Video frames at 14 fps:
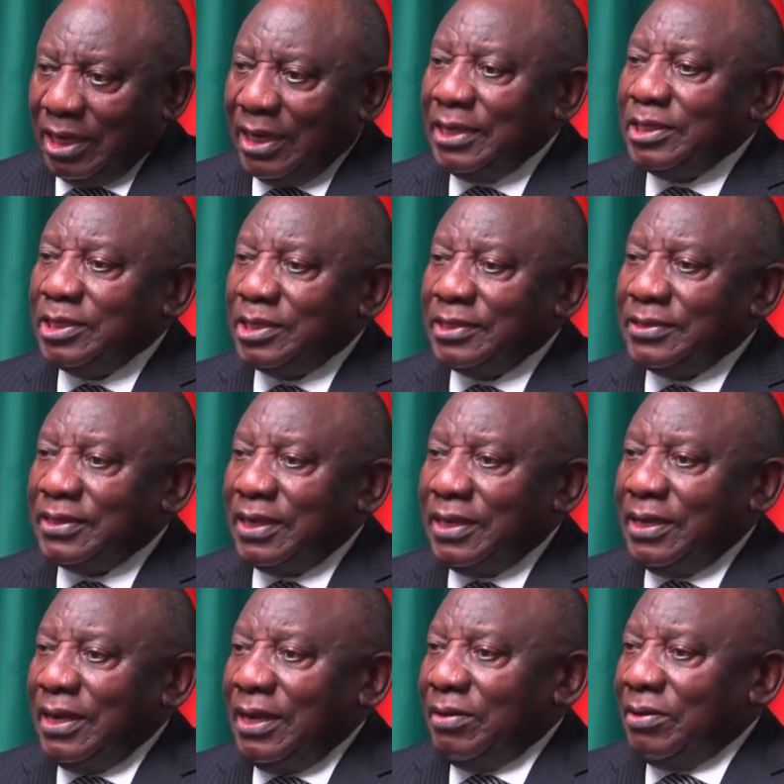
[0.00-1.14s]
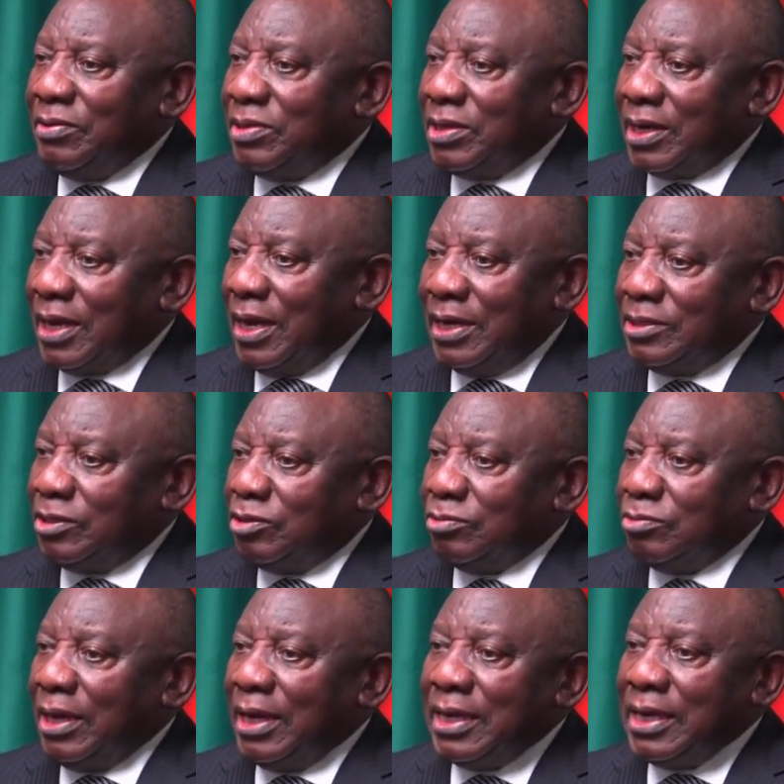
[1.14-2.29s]
challenges with regard
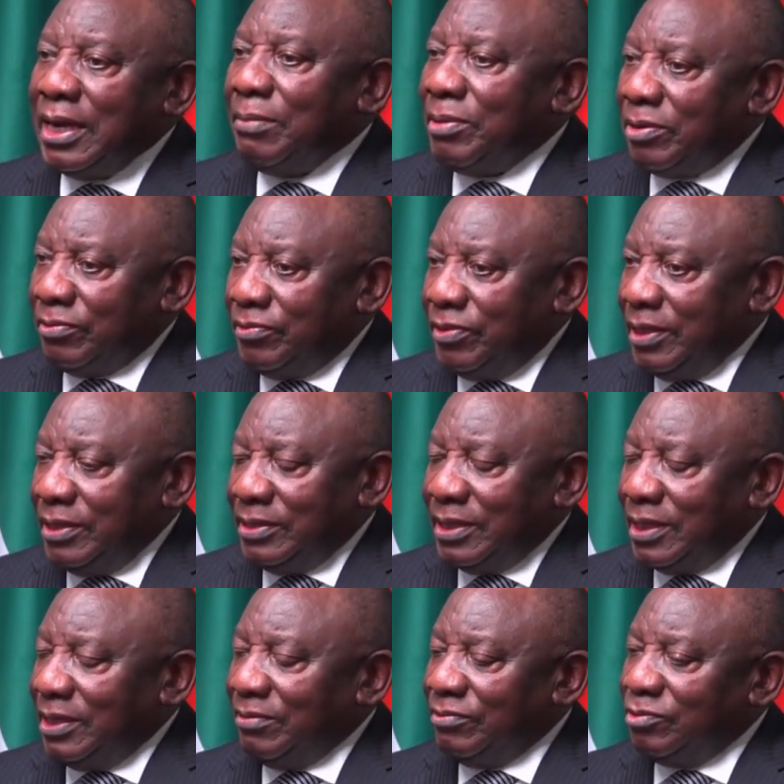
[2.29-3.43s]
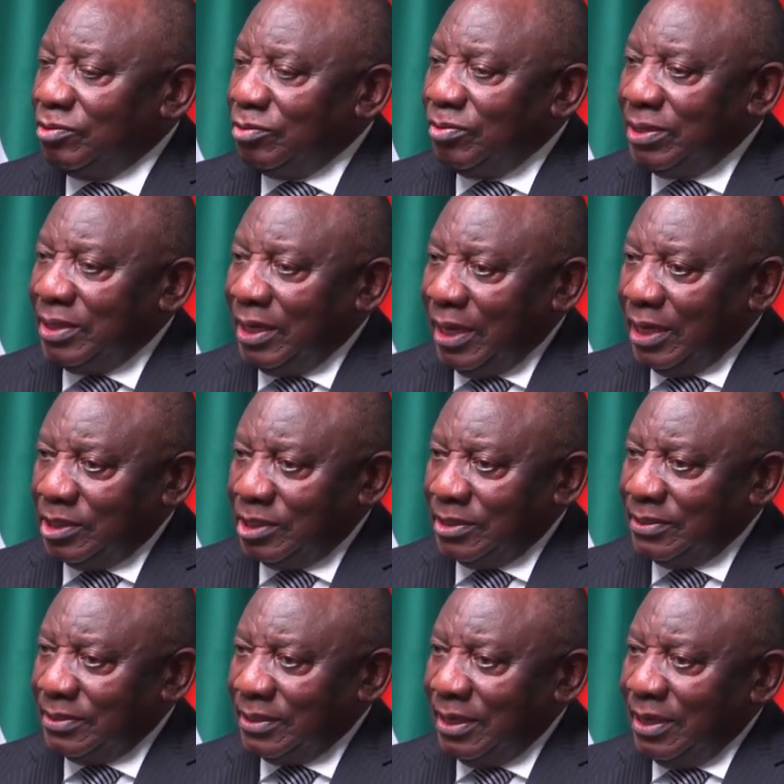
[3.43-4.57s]
to a number of things that have to do with
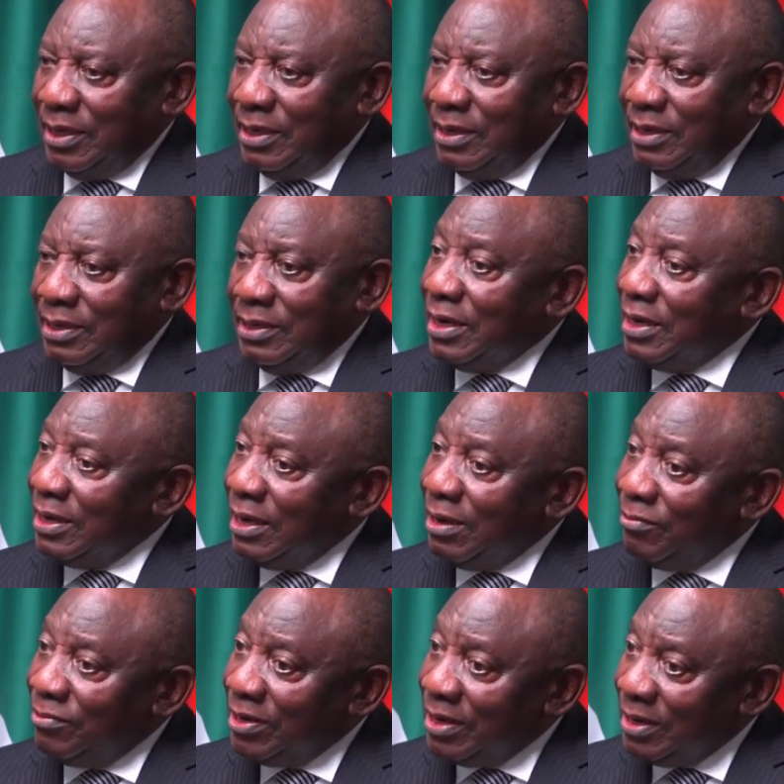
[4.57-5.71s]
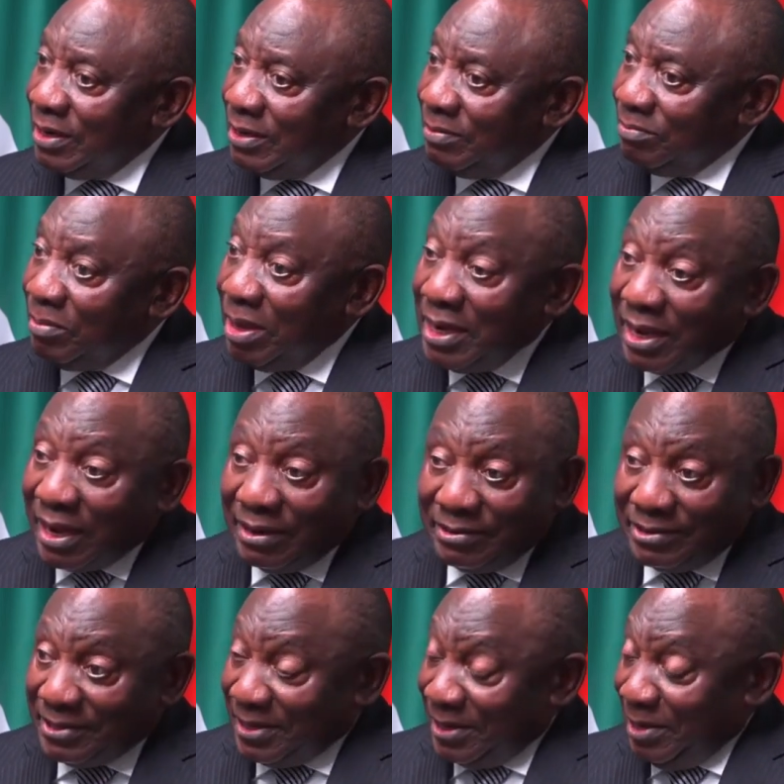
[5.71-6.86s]
elections. And nearly every, many
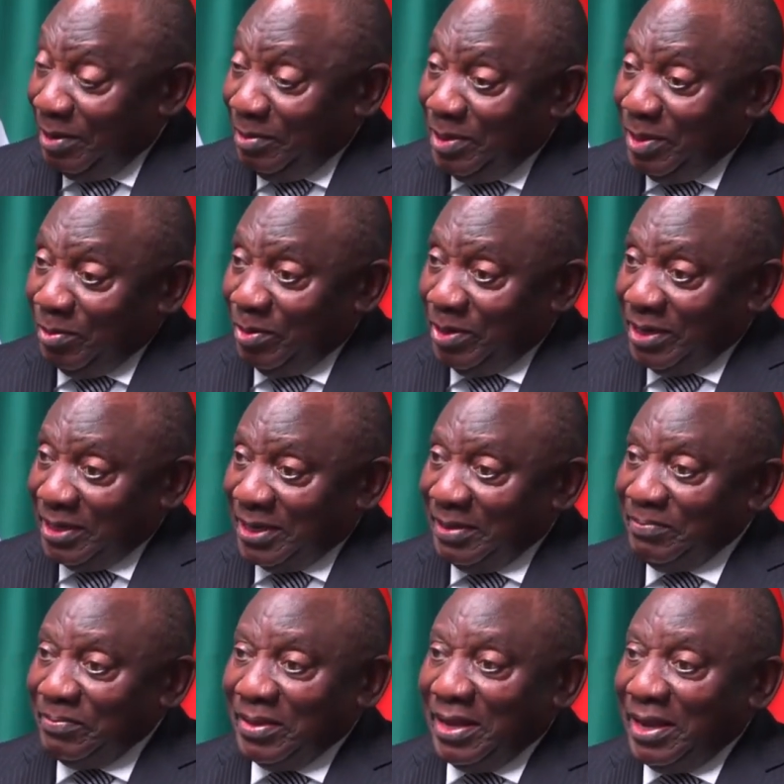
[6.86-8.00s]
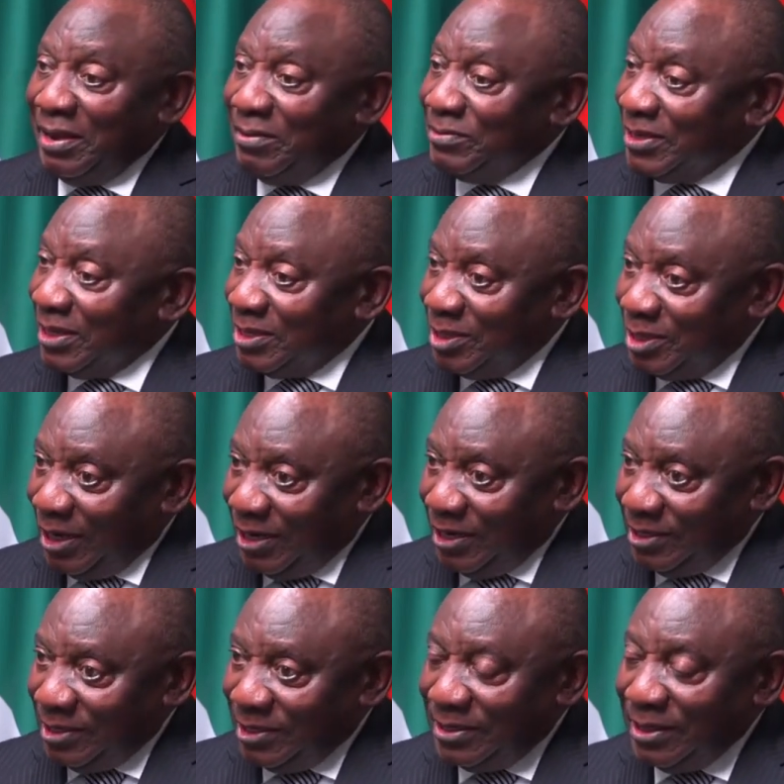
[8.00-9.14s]
countries around the world have such
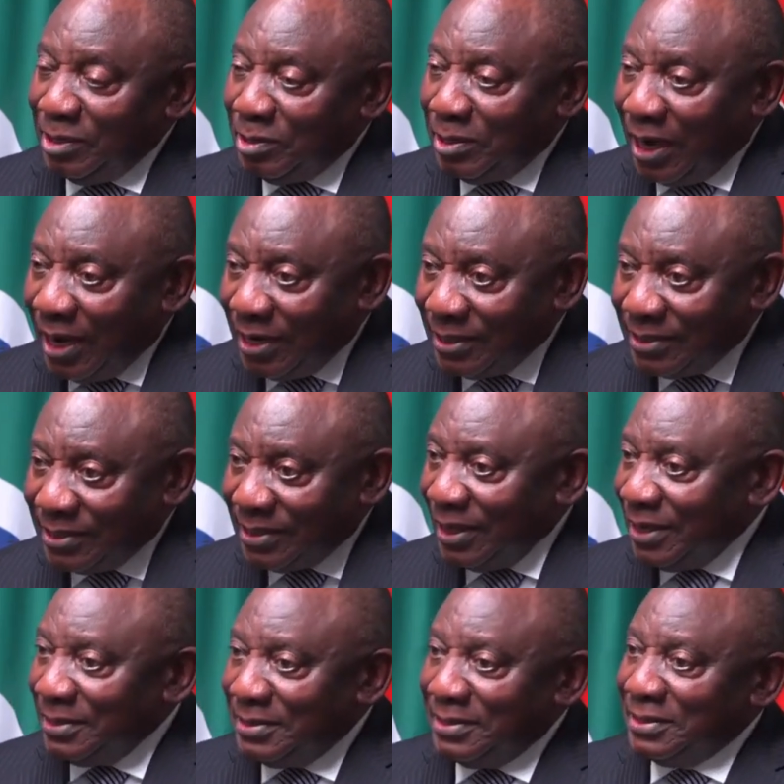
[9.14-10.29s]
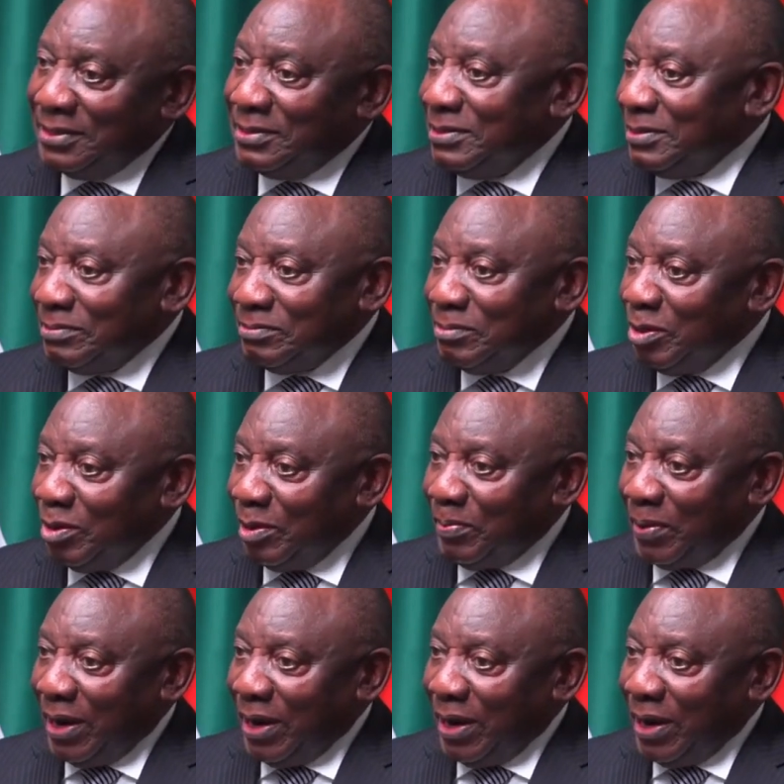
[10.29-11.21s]
challenges. The United States is, you know, a